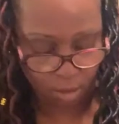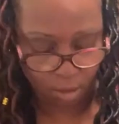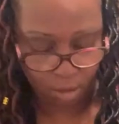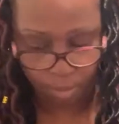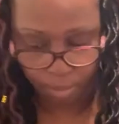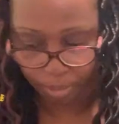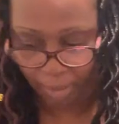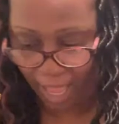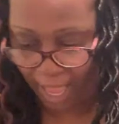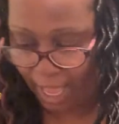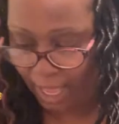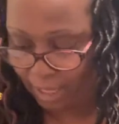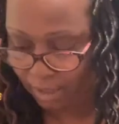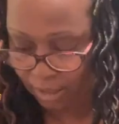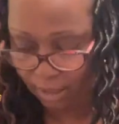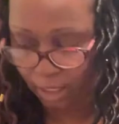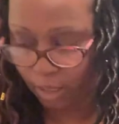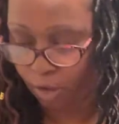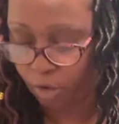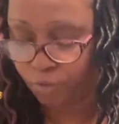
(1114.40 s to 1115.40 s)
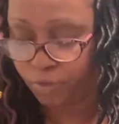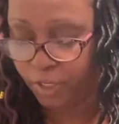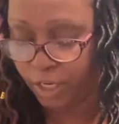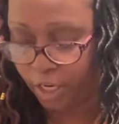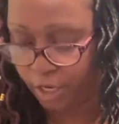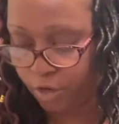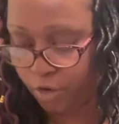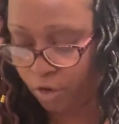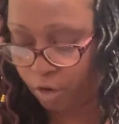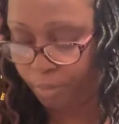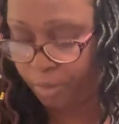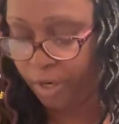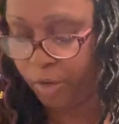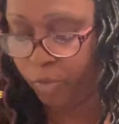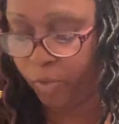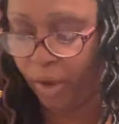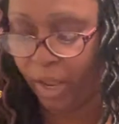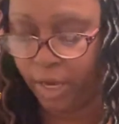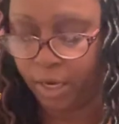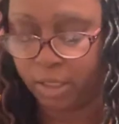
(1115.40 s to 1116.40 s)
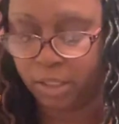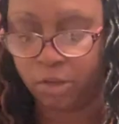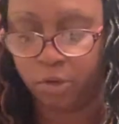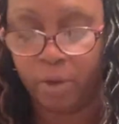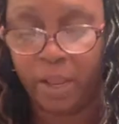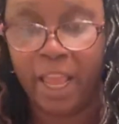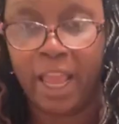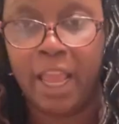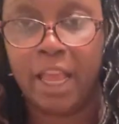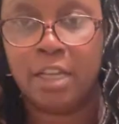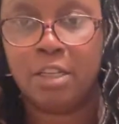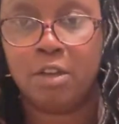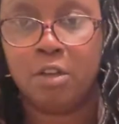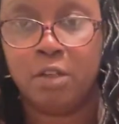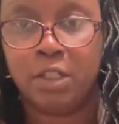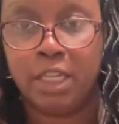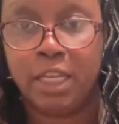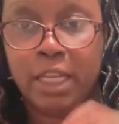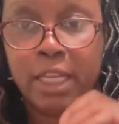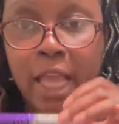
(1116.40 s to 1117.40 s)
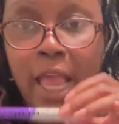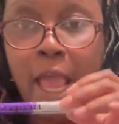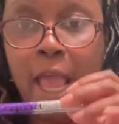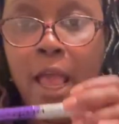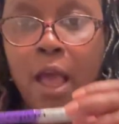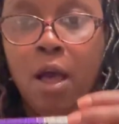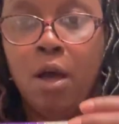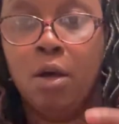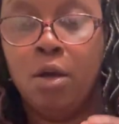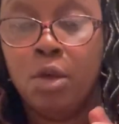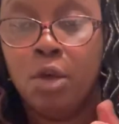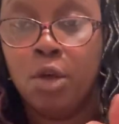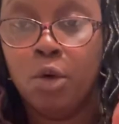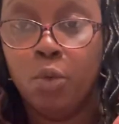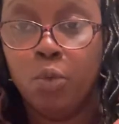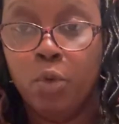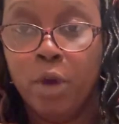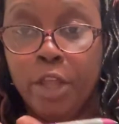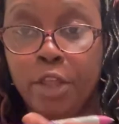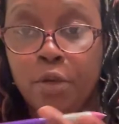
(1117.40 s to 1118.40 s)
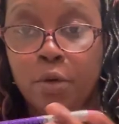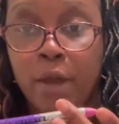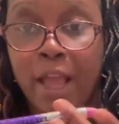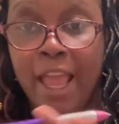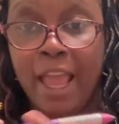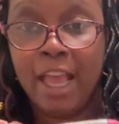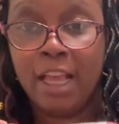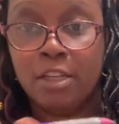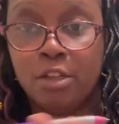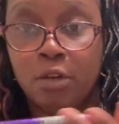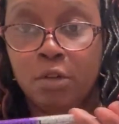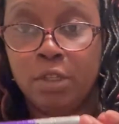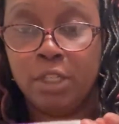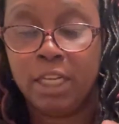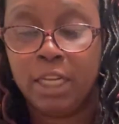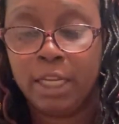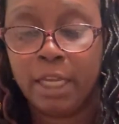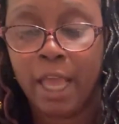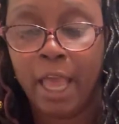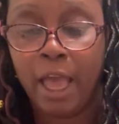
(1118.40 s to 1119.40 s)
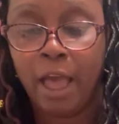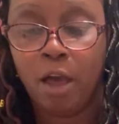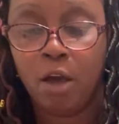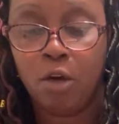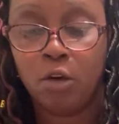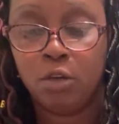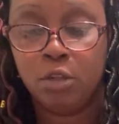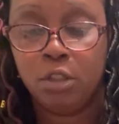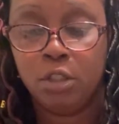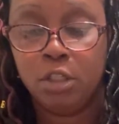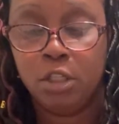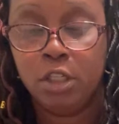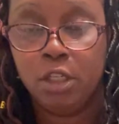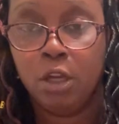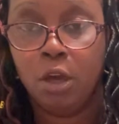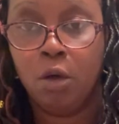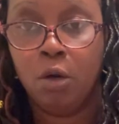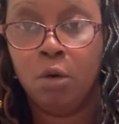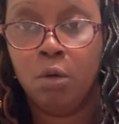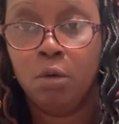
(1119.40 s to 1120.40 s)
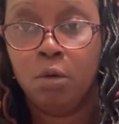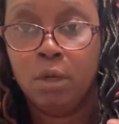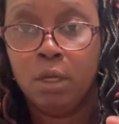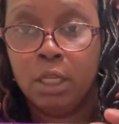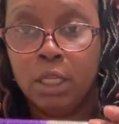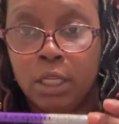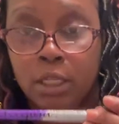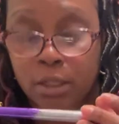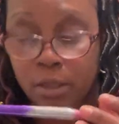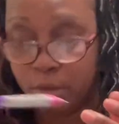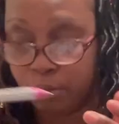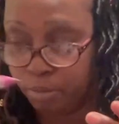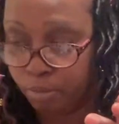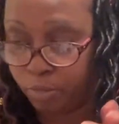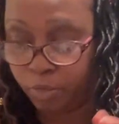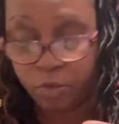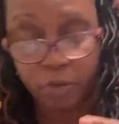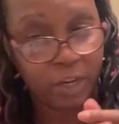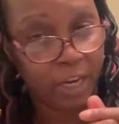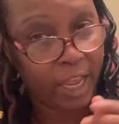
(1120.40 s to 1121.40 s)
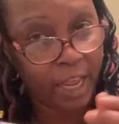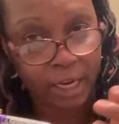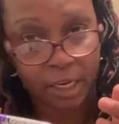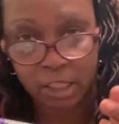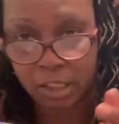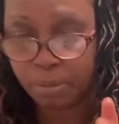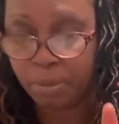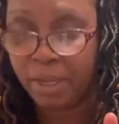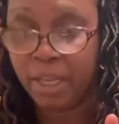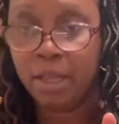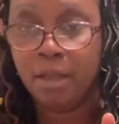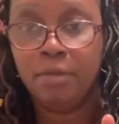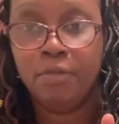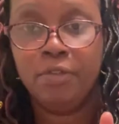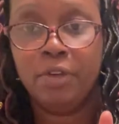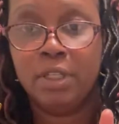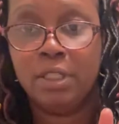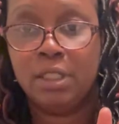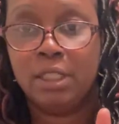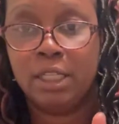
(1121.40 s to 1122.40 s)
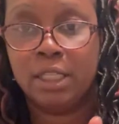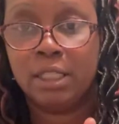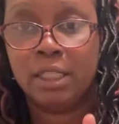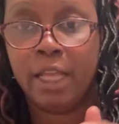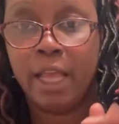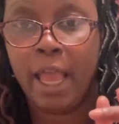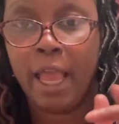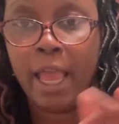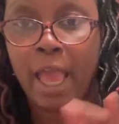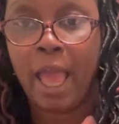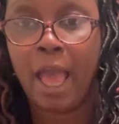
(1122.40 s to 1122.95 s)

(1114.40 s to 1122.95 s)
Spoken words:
by itself, then you'll be ready to add your decal. When you add your decal onto your, let it spin for 6 to 8